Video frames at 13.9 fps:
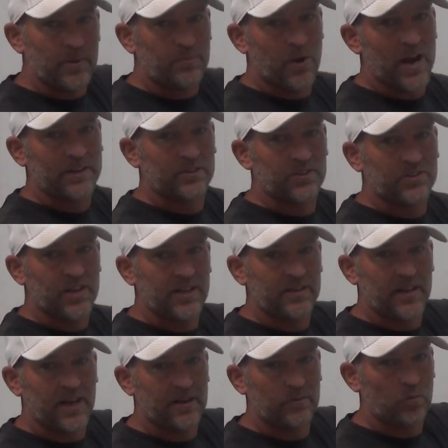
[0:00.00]
the practice
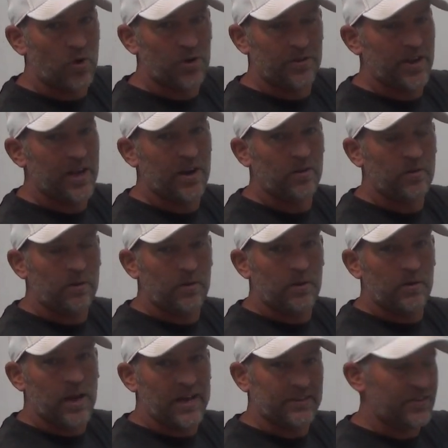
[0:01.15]
that weren't there
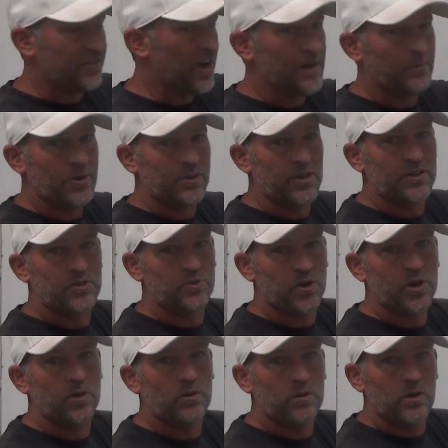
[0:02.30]
at the time we did the
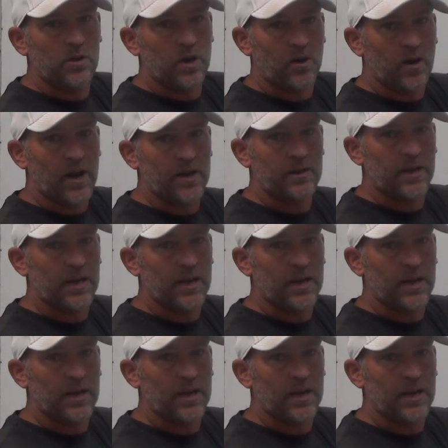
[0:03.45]
drill, all right,